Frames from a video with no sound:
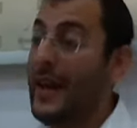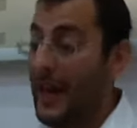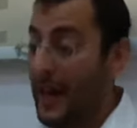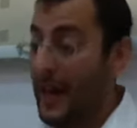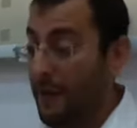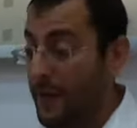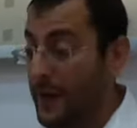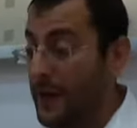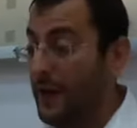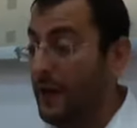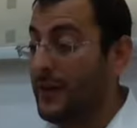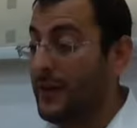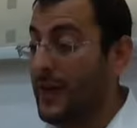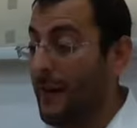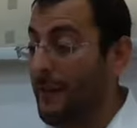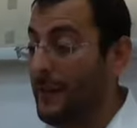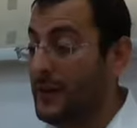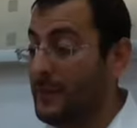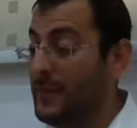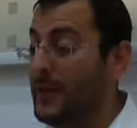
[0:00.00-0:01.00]
If he got
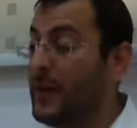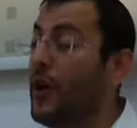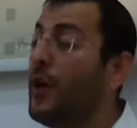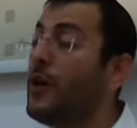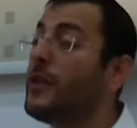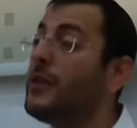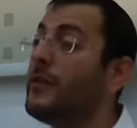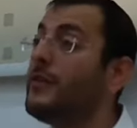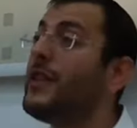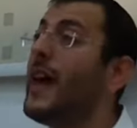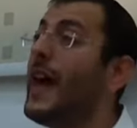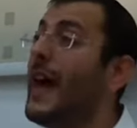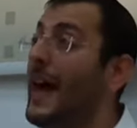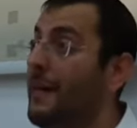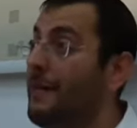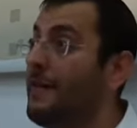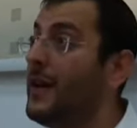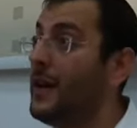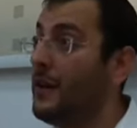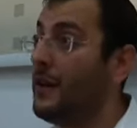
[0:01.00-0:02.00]
damaged because of the
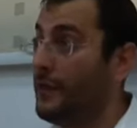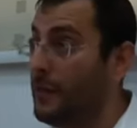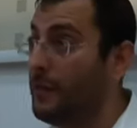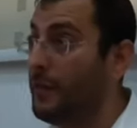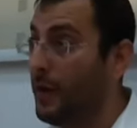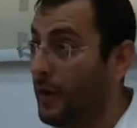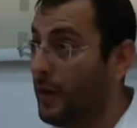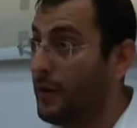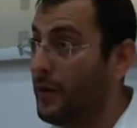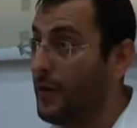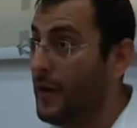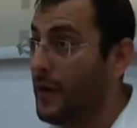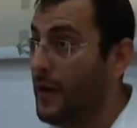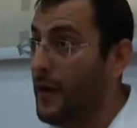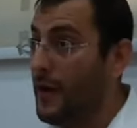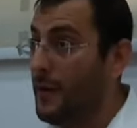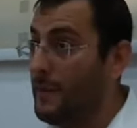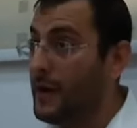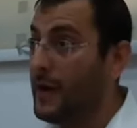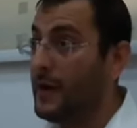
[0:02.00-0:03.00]
hevel of the ball,
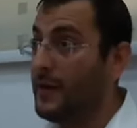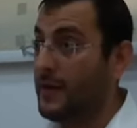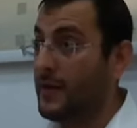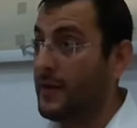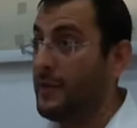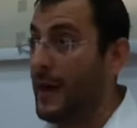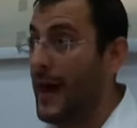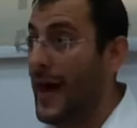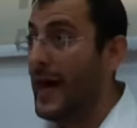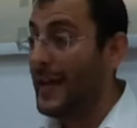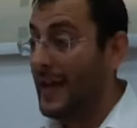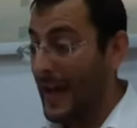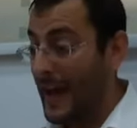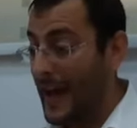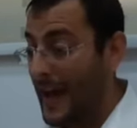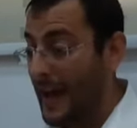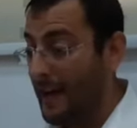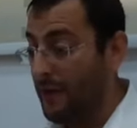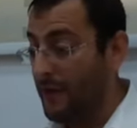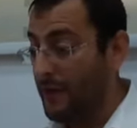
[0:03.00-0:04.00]
because of the bad
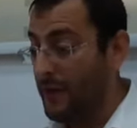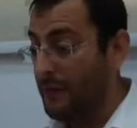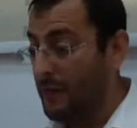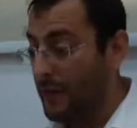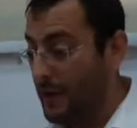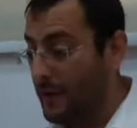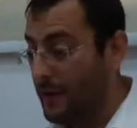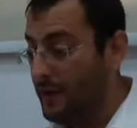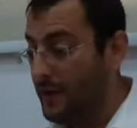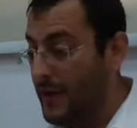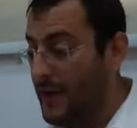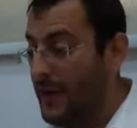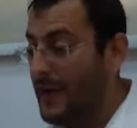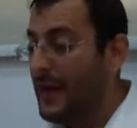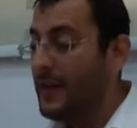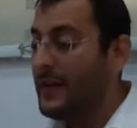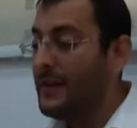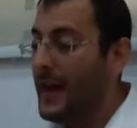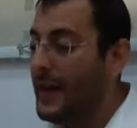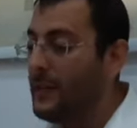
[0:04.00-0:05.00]
air of the ball,
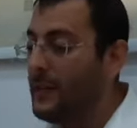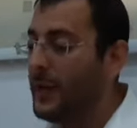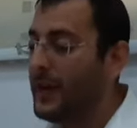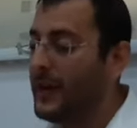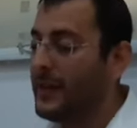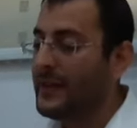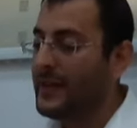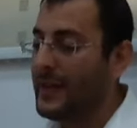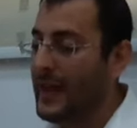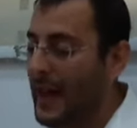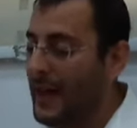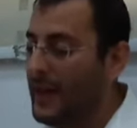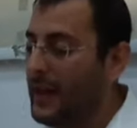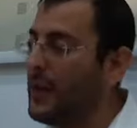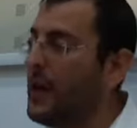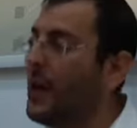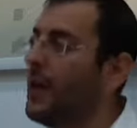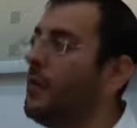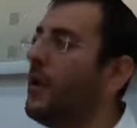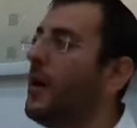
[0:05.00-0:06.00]
then we say,
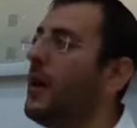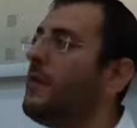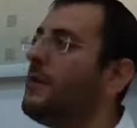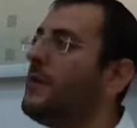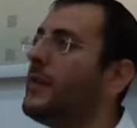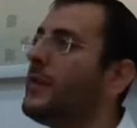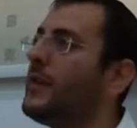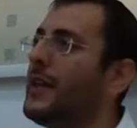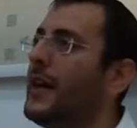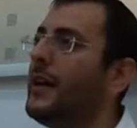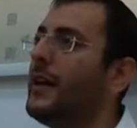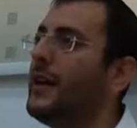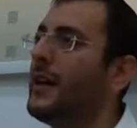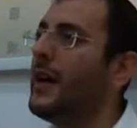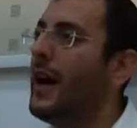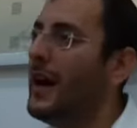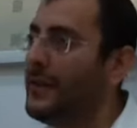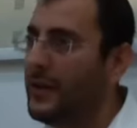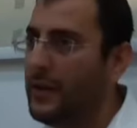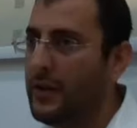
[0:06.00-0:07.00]
you know what? The second
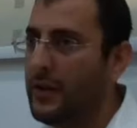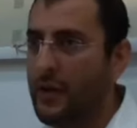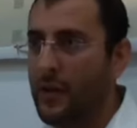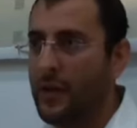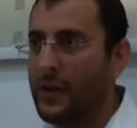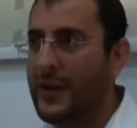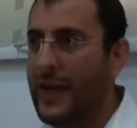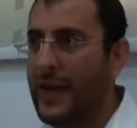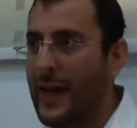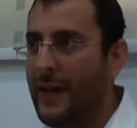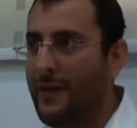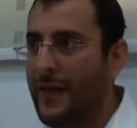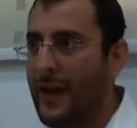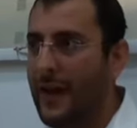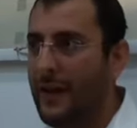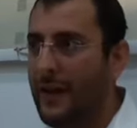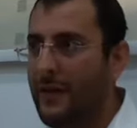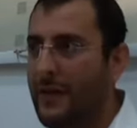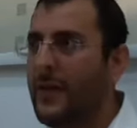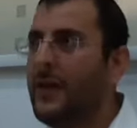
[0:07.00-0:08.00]
guy didn't cause the
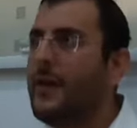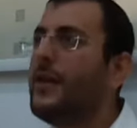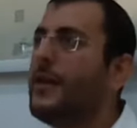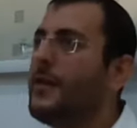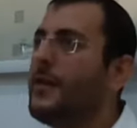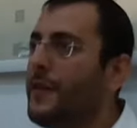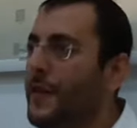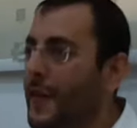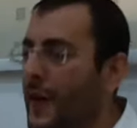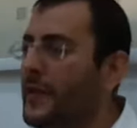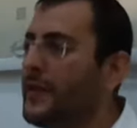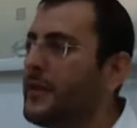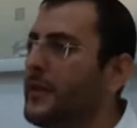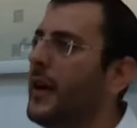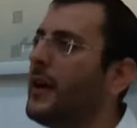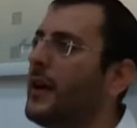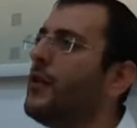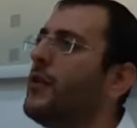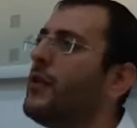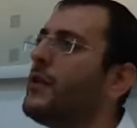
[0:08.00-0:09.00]
hevel, first
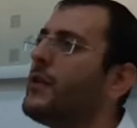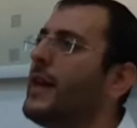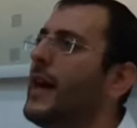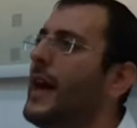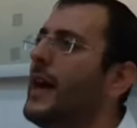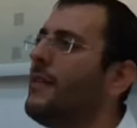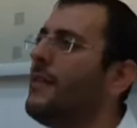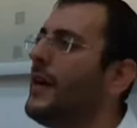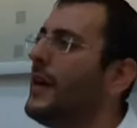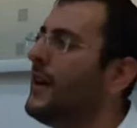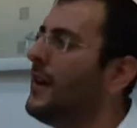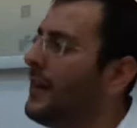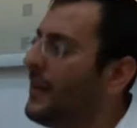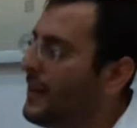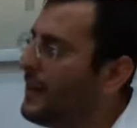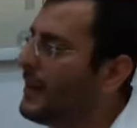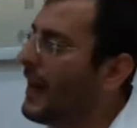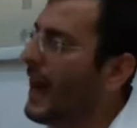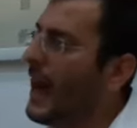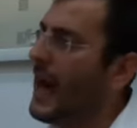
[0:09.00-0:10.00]
guy caused the hevel,
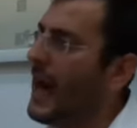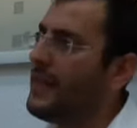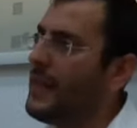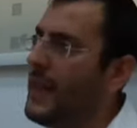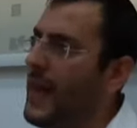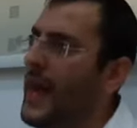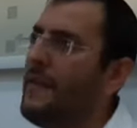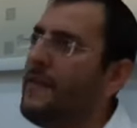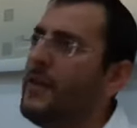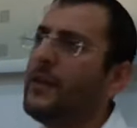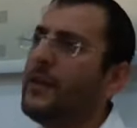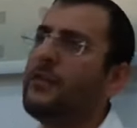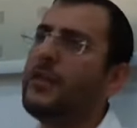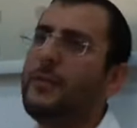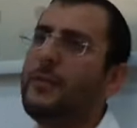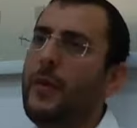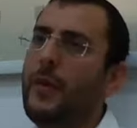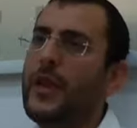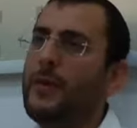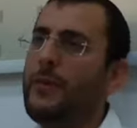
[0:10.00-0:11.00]
and the hevel is
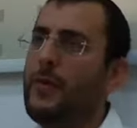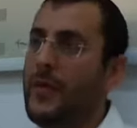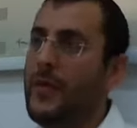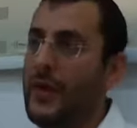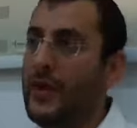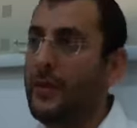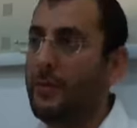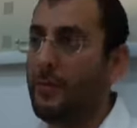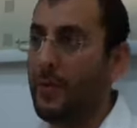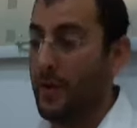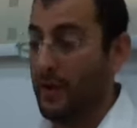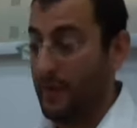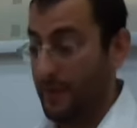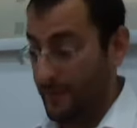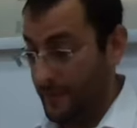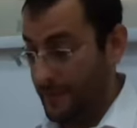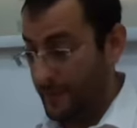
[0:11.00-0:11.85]
responsible for this board.